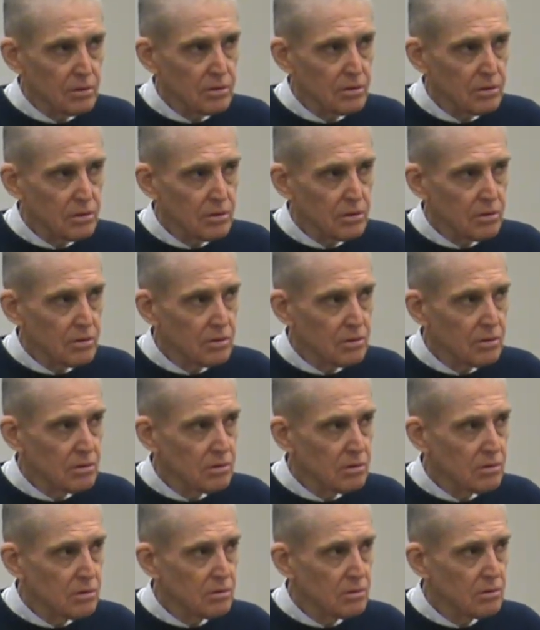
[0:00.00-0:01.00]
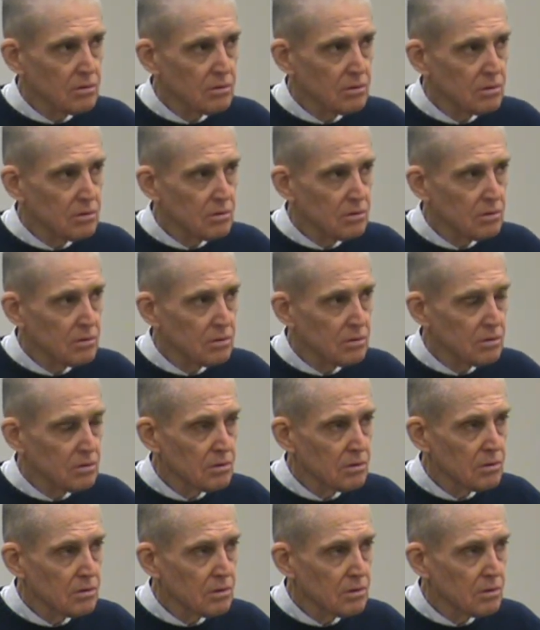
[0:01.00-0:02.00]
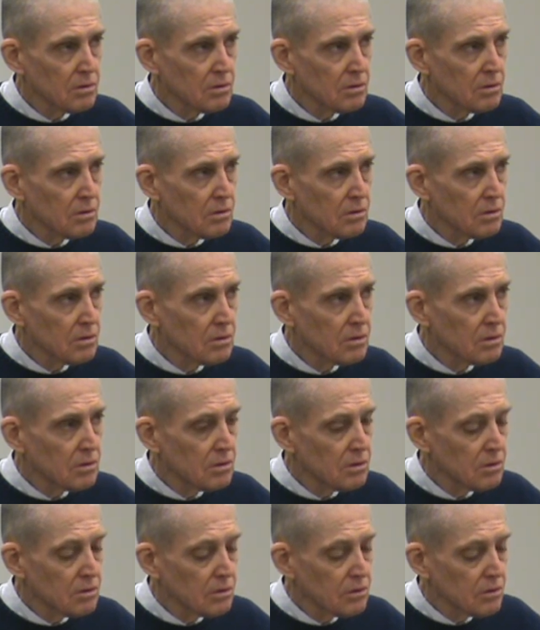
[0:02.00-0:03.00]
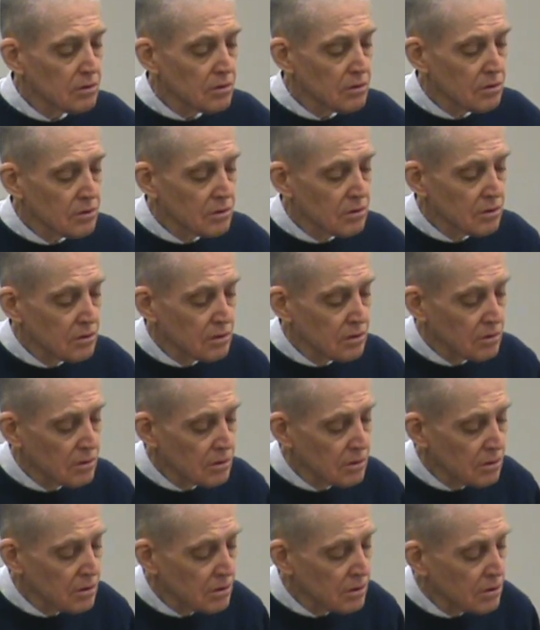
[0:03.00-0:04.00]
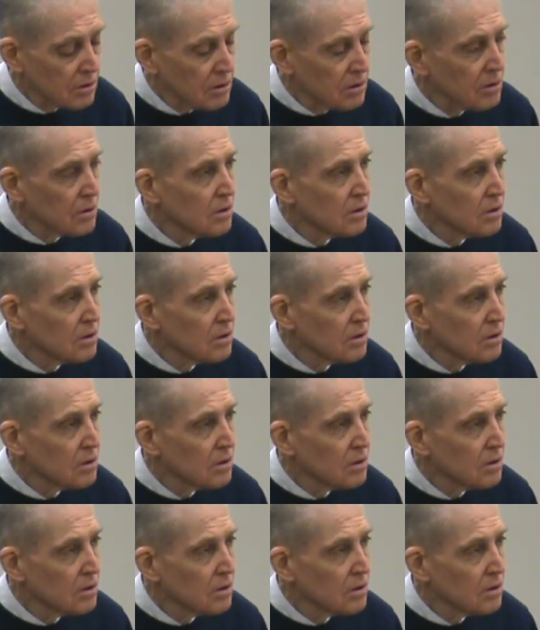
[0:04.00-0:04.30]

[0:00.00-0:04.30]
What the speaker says: (no one is talking)